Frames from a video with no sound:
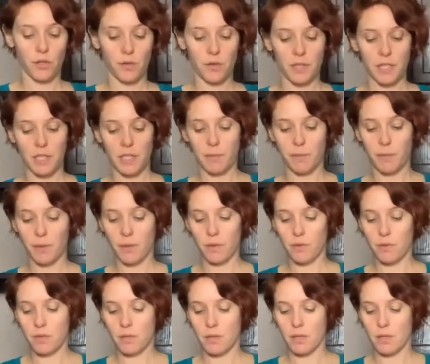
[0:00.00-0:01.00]

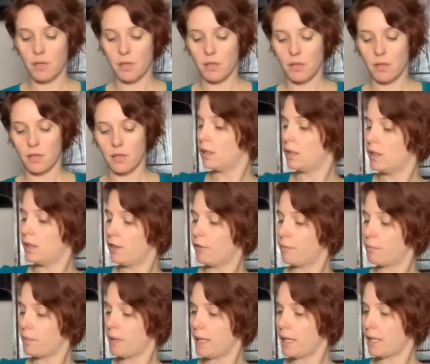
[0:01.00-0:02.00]
teaspoons of
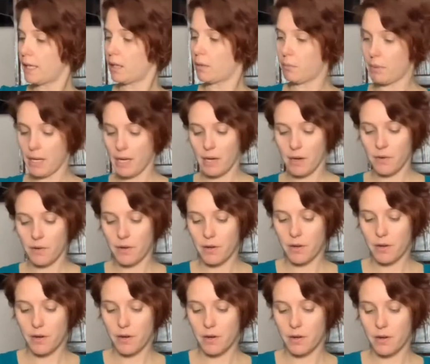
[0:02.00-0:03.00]
baking powder,